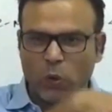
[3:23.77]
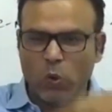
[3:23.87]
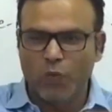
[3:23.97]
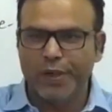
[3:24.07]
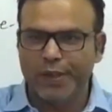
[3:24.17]

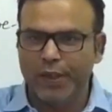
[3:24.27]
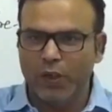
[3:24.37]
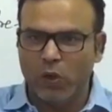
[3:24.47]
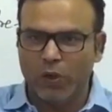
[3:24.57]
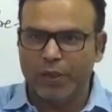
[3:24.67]
over the
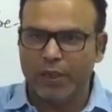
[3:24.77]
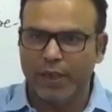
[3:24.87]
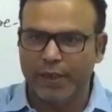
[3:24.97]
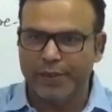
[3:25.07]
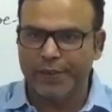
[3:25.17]
hot
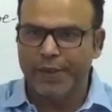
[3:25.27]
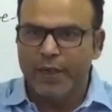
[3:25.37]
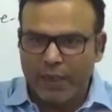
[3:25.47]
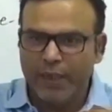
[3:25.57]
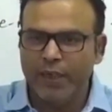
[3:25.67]
things,
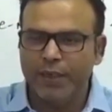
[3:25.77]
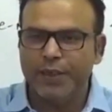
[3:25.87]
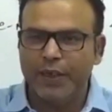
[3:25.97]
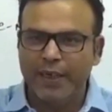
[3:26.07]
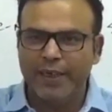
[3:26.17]
the
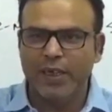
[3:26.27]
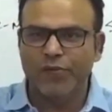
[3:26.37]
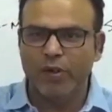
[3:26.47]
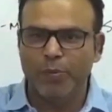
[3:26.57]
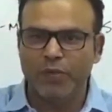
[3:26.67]
heat leakage
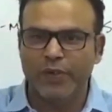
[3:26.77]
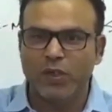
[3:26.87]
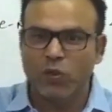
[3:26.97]
will be what?